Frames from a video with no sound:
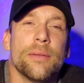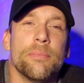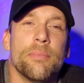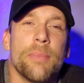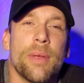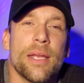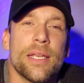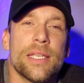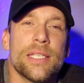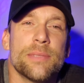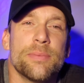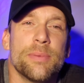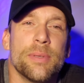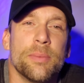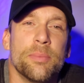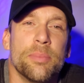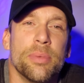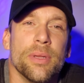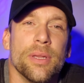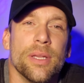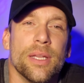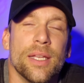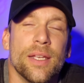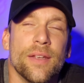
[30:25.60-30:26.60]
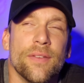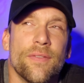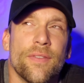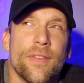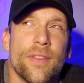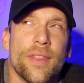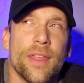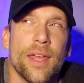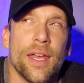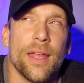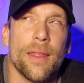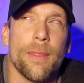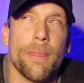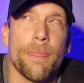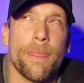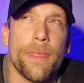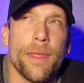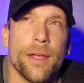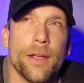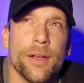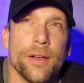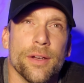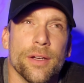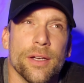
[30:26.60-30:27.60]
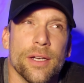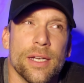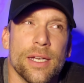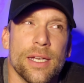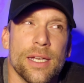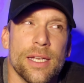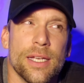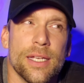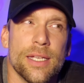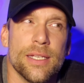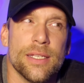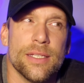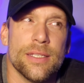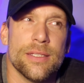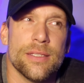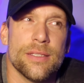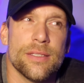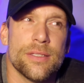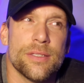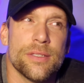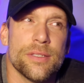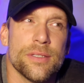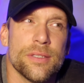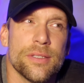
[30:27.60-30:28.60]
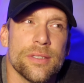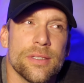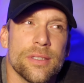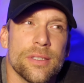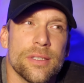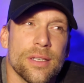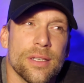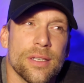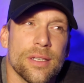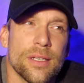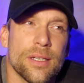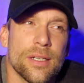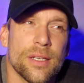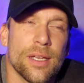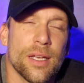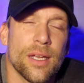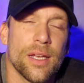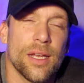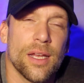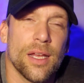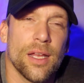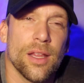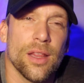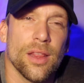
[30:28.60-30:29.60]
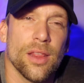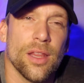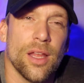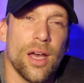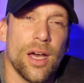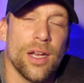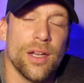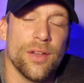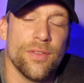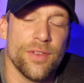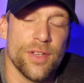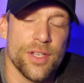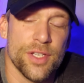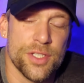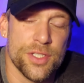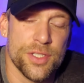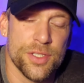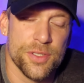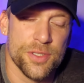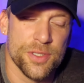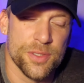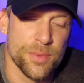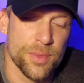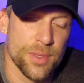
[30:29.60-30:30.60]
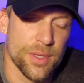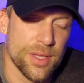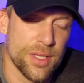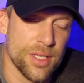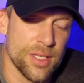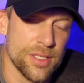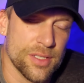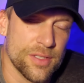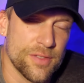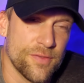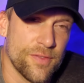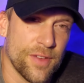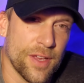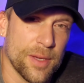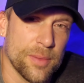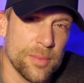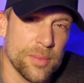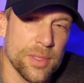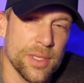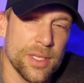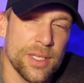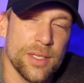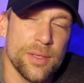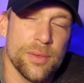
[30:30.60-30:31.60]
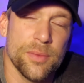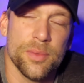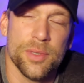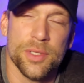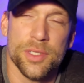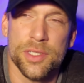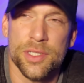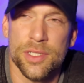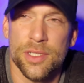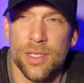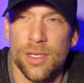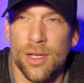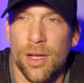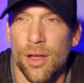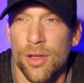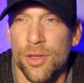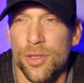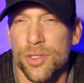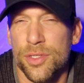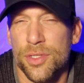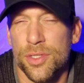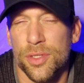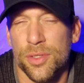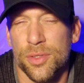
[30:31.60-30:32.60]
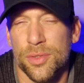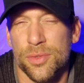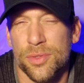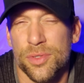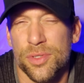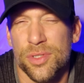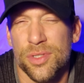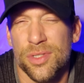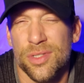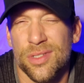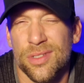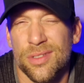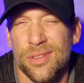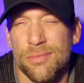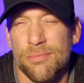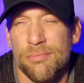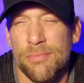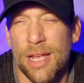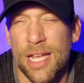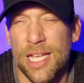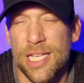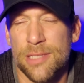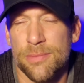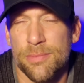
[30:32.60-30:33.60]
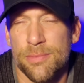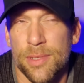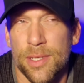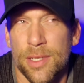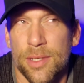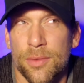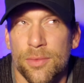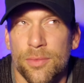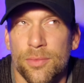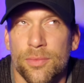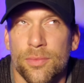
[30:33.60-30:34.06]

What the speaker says: makes me believe that there is a lot of issues with his family, which also makes me